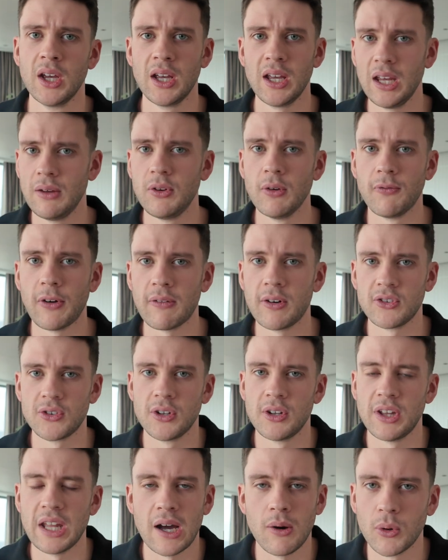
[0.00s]
If you're VAT
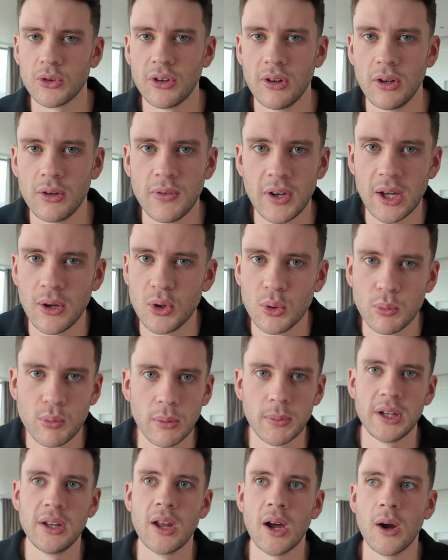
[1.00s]
registered now watching this video, you'll
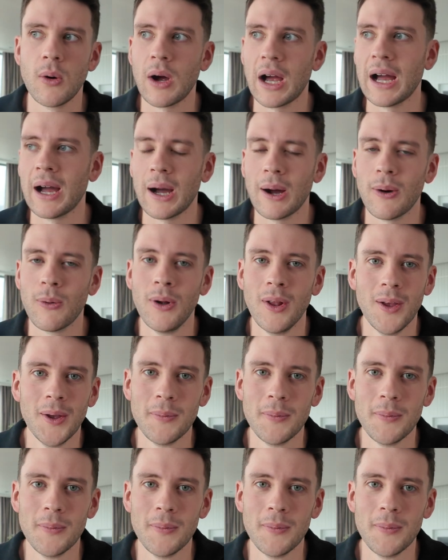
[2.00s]
probably know how